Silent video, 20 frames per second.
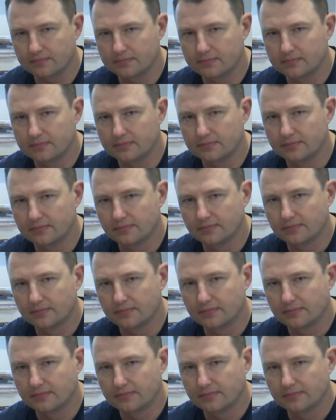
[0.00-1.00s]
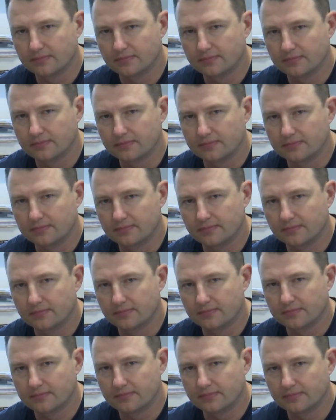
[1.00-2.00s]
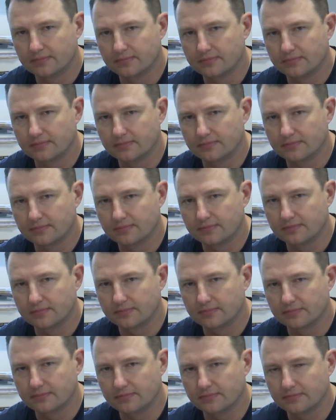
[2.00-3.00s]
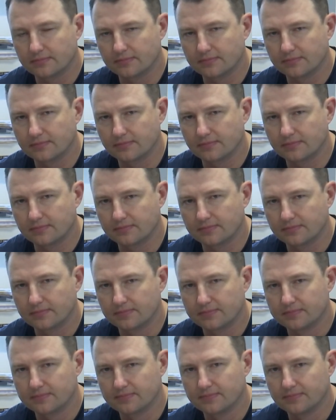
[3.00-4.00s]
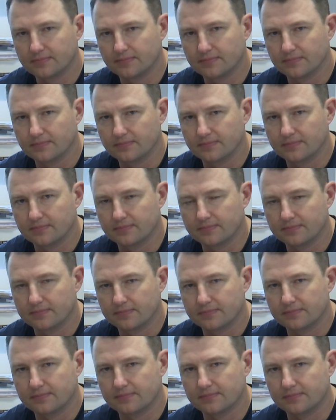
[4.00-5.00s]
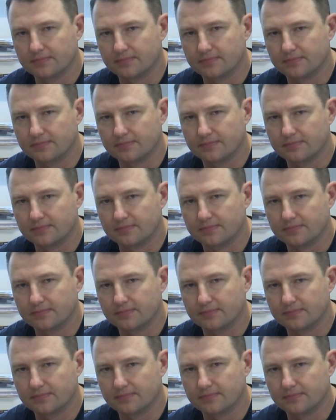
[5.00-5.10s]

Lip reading: (not speaking)